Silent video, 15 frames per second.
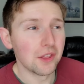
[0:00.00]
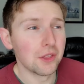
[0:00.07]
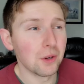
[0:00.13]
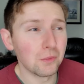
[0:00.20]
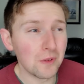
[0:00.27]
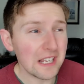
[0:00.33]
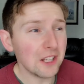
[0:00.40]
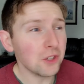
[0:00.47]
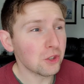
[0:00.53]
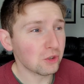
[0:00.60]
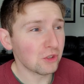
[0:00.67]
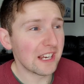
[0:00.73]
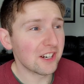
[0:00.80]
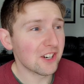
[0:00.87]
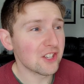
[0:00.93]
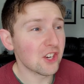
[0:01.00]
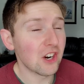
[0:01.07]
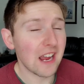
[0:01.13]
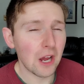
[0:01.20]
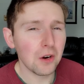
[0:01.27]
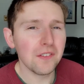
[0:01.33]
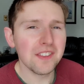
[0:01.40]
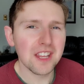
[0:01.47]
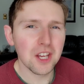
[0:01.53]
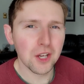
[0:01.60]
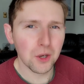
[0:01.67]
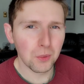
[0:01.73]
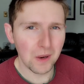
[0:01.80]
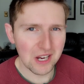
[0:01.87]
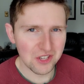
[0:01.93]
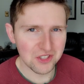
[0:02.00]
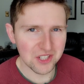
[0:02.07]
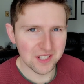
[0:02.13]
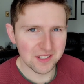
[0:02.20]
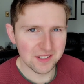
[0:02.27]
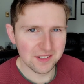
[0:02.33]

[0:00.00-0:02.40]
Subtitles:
the real trainers are out of the equation,